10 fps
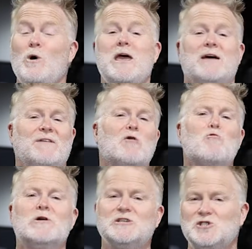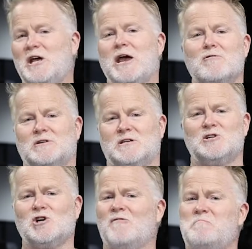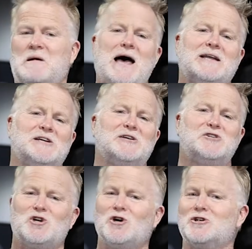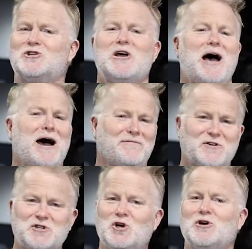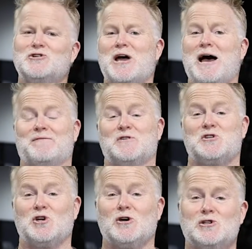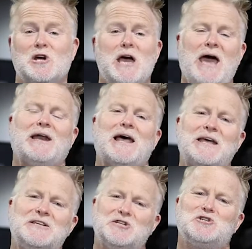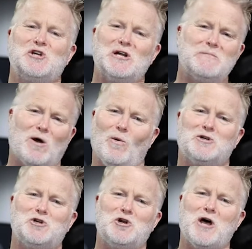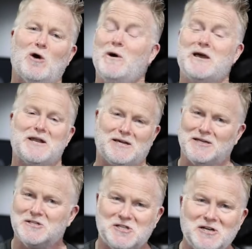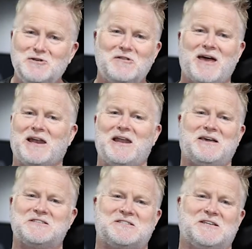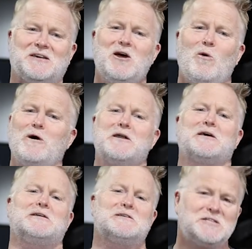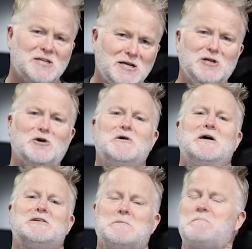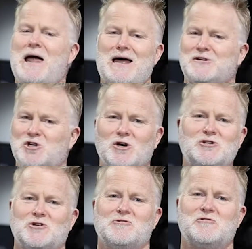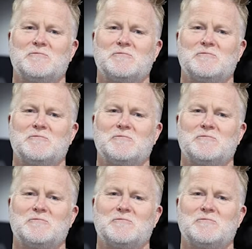We have a rich heritage of planting church after church after church. And ladies and gentlemen, I want you to know we're going to continue that legacy. We're going to continue to plant churches.